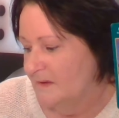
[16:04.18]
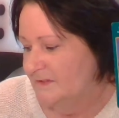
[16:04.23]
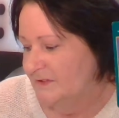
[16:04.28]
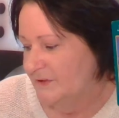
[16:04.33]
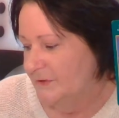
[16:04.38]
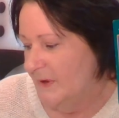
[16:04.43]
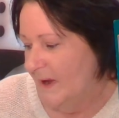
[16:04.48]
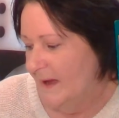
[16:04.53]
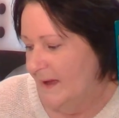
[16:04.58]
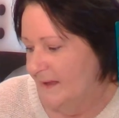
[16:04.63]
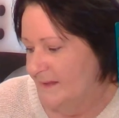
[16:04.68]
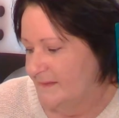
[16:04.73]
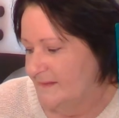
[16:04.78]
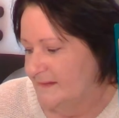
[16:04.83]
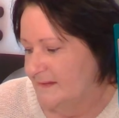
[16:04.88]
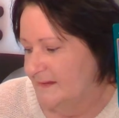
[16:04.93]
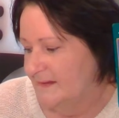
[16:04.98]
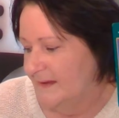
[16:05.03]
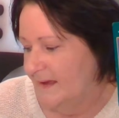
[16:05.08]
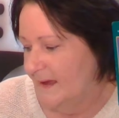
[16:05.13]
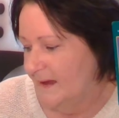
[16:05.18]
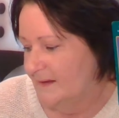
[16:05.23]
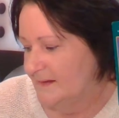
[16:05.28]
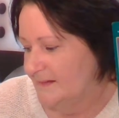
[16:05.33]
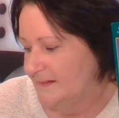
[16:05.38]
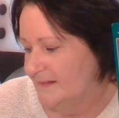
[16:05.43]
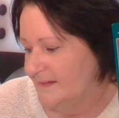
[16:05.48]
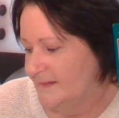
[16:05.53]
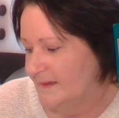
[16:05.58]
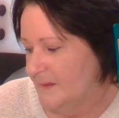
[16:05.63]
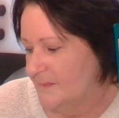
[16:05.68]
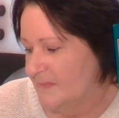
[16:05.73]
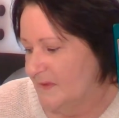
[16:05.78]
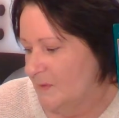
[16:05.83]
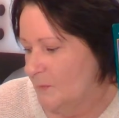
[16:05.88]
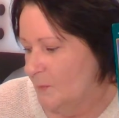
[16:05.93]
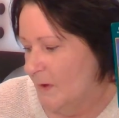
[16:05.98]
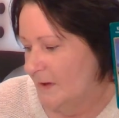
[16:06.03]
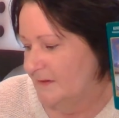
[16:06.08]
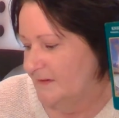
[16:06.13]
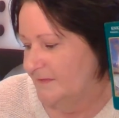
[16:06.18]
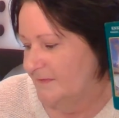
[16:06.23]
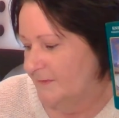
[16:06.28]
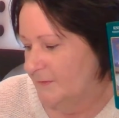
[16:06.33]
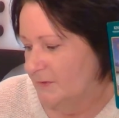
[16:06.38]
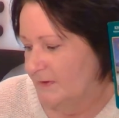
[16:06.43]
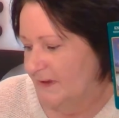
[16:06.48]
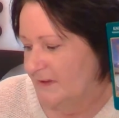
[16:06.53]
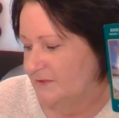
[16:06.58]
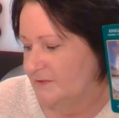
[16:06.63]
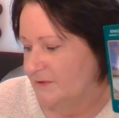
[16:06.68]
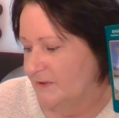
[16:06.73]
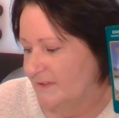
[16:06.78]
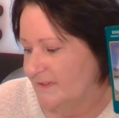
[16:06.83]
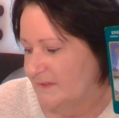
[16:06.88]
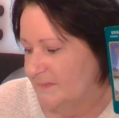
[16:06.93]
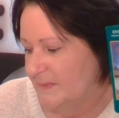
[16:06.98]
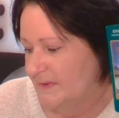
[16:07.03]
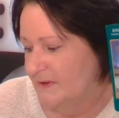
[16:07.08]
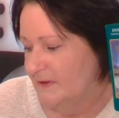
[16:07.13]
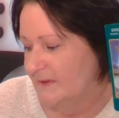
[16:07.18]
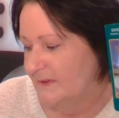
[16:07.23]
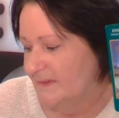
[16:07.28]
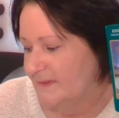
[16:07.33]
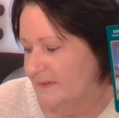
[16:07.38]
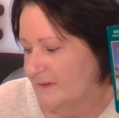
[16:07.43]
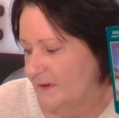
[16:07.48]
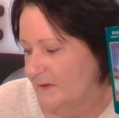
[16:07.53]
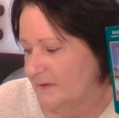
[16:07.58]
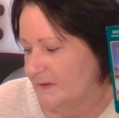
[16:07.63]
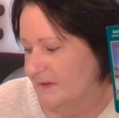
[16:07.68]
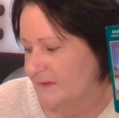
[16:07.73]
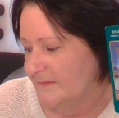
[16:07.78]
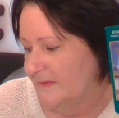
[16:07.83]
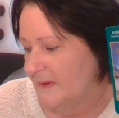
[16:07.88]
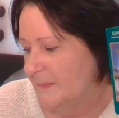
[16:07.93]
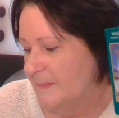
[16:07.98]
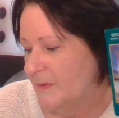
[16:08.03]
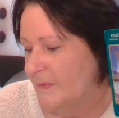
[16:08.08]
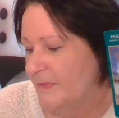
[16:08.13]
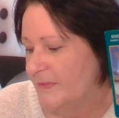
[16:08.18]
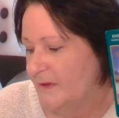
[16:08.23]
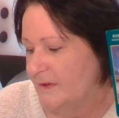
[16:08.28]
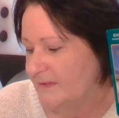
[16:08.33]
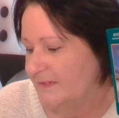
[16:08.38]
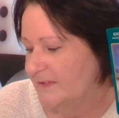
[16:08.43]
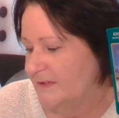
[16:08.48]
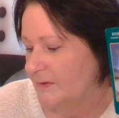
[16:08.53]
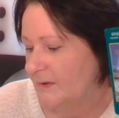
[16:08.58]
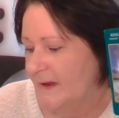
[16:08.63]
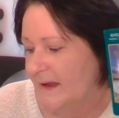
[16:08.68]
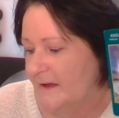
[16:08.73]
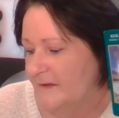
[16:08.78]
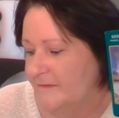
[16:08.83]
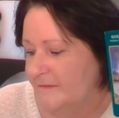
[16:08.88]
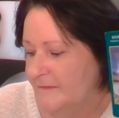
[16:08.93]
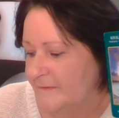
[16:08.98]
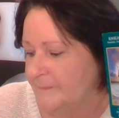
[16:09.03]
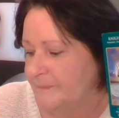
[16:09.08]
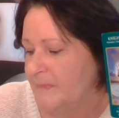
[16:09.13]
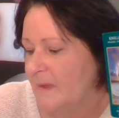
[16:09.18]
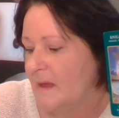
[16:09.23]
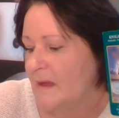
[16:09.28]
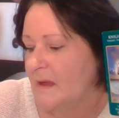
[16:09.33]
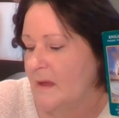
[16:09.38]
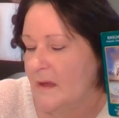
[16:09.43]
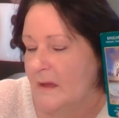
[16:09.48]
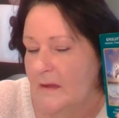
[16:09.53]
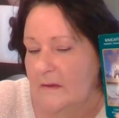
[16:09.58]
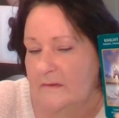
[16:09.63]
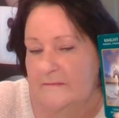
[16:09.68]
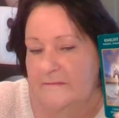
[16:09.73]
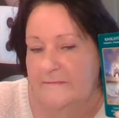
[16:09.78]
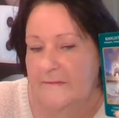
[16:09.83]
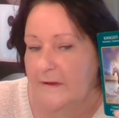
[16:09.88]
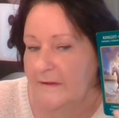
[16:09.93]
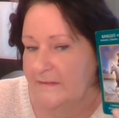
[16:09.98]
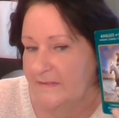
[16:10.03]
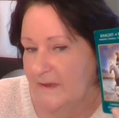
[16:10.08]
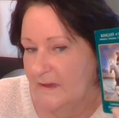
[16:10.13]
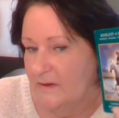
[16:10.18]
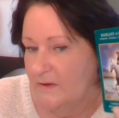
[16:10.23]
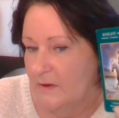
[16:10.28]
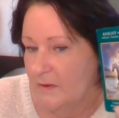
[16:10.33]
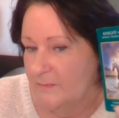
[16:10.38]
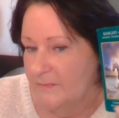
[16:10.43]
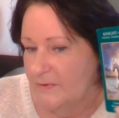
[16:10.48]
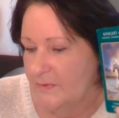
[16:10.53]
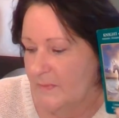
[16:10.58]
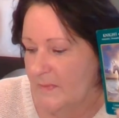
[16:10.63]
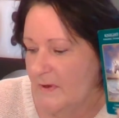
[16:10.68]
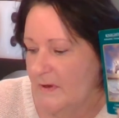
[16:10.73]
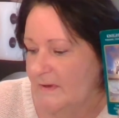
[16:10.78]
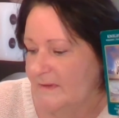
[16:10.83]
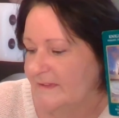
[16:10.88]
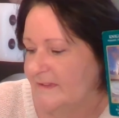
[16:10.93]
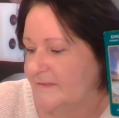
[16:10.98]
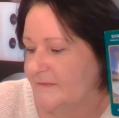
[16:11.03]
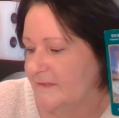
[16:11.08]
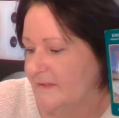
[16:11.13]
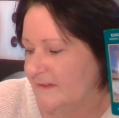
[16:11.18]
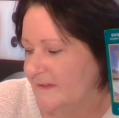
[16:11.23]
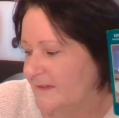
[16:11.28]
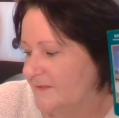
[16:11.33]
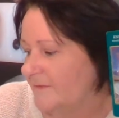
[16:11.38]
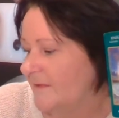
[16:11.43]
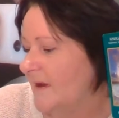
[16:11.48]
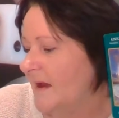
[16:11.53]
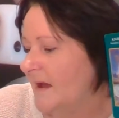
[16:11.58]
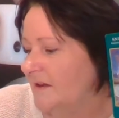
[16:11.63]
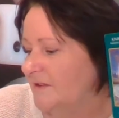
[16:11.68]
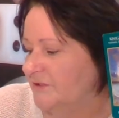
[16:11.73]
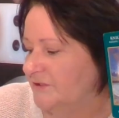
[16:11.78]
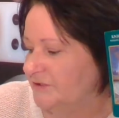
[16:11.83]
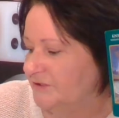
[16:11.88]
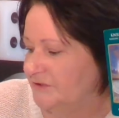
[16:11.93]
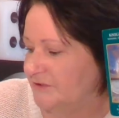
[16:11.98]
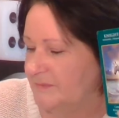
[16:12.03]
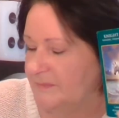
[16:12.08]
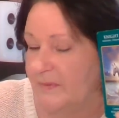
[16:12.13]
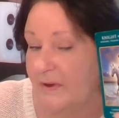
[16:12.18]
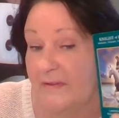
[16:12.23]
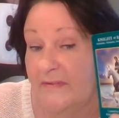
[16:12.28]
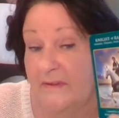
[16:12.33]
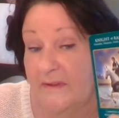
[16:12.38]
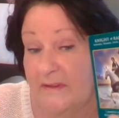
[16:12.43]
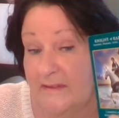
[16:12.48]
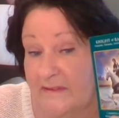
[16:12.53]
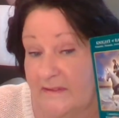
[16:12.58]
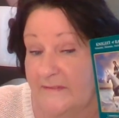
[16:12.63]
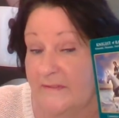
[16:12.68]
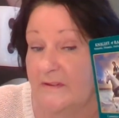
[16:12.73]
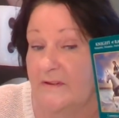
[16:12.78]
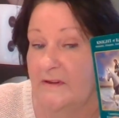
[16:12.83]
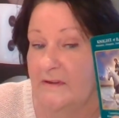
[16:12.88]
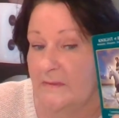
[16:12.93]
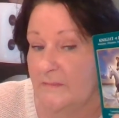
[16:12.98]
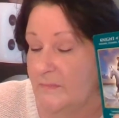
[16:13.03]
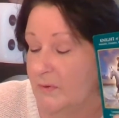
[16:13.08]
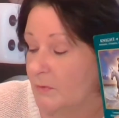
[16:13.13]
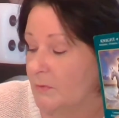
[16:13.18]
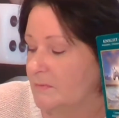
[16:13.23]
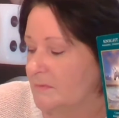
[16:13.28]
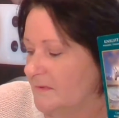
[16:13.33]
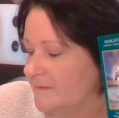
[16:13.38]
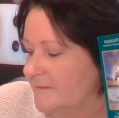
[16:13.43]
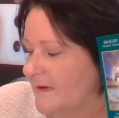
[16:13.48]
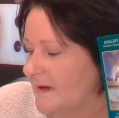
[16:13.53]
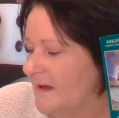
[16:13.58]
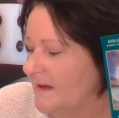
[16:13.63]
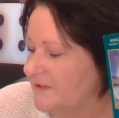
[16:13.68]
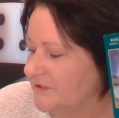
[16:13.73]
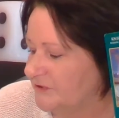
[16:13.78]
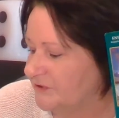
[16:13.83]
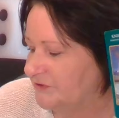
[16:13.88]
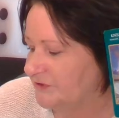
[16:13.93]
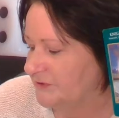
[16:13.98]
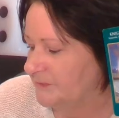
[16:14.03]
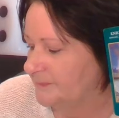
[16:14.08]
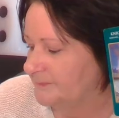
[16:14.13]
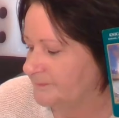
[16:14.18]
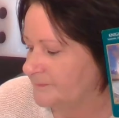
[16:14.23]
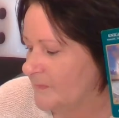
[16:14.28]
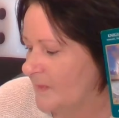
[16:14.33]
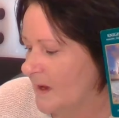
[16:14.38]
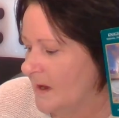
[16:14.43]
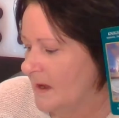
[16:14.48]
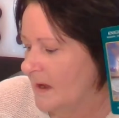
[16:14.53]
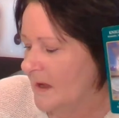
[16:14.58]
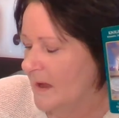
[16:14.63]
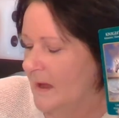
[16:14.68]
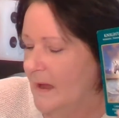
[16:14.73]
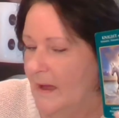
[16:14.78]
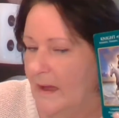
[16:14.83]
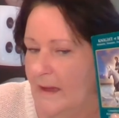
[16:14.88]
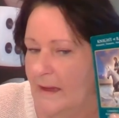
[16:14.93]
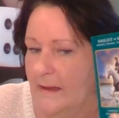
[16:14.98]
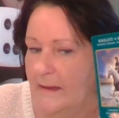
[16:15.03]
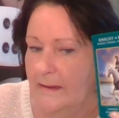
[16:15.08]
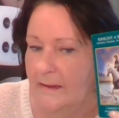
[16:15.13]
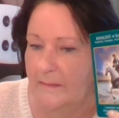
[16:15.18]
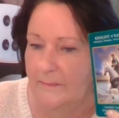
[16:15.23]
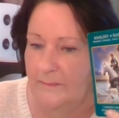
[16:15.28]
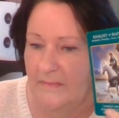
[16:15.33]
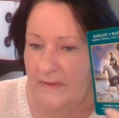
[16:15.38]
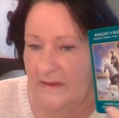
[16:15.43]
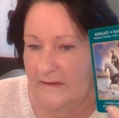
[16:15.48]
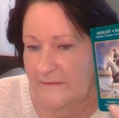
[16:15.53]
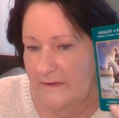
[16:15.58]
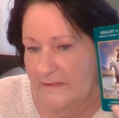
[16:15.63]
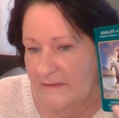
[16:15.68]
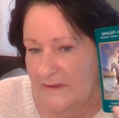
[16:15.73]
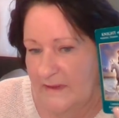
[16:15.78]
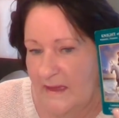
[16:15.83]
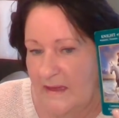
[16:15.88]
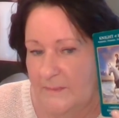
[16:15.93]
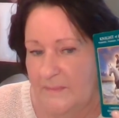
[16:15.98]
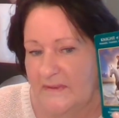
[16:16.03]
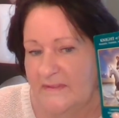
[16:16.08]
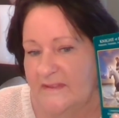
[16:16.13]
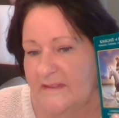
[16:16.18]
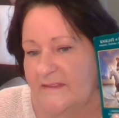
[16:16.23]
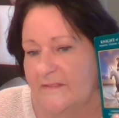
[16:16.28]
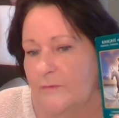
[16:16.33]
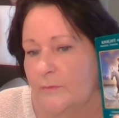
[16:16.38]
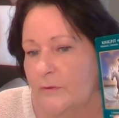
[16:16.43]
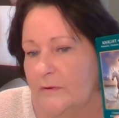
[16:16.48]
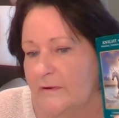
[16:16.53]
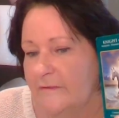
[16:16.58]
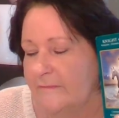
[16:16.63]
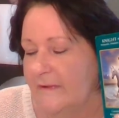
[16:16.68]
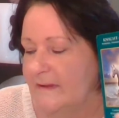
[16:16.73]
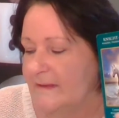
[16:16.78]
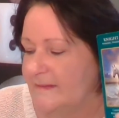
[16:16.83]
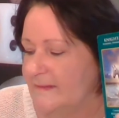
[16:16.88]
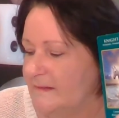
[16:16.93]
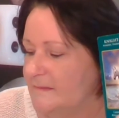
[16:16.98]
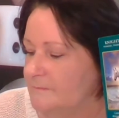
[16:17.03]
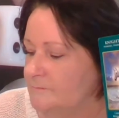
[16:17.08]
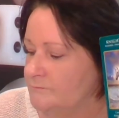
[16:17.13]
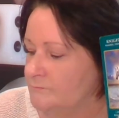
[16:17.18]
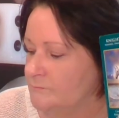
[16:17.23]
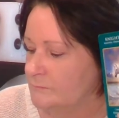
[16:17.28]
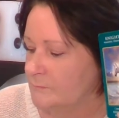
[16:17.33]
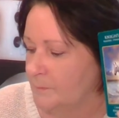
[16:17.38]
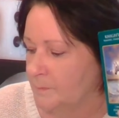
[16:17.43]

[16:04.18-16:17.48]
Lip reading: 2 hearts dedicated to something wonderful, kindred spirits, don't give up on those you love. Find that compromise for this relationship. I think it's a very important relationship. Everything happens for a reason.